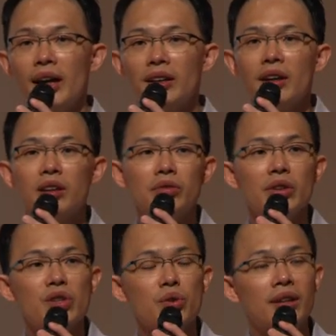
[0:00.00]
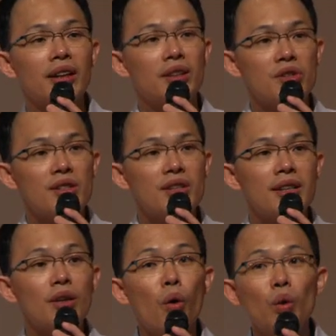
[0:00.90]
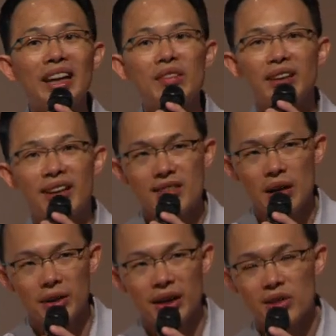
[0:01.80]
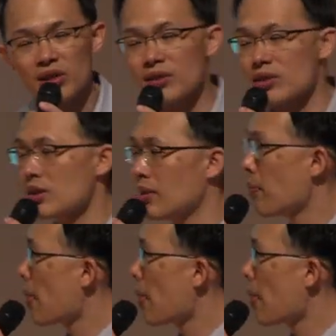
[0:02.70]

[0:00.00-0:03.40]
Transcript: at the end of which you take the GCE O-level examinations.